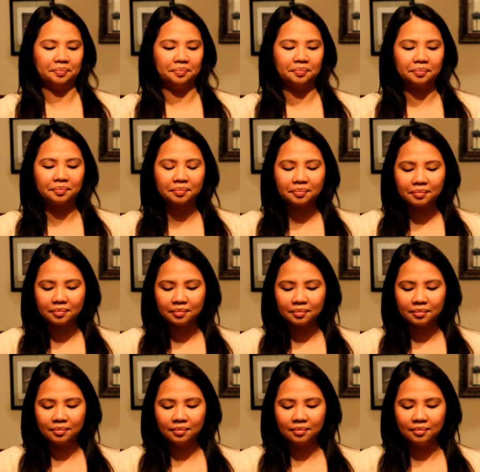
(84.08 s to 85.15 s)

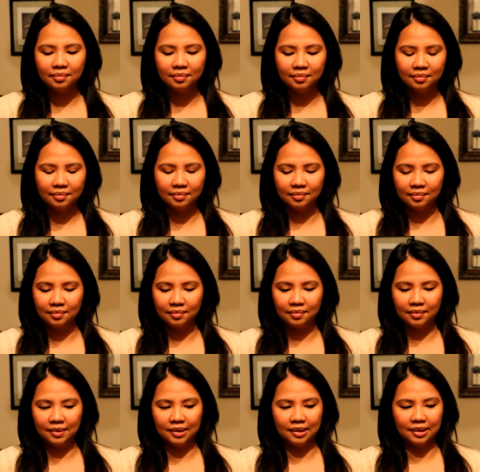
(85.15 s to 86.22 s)

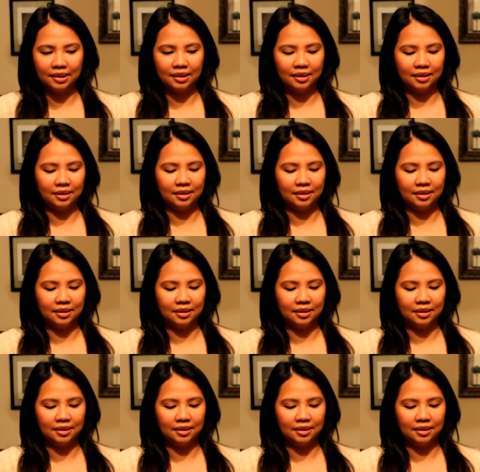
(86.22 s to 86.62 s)
No one is speaking in this clip.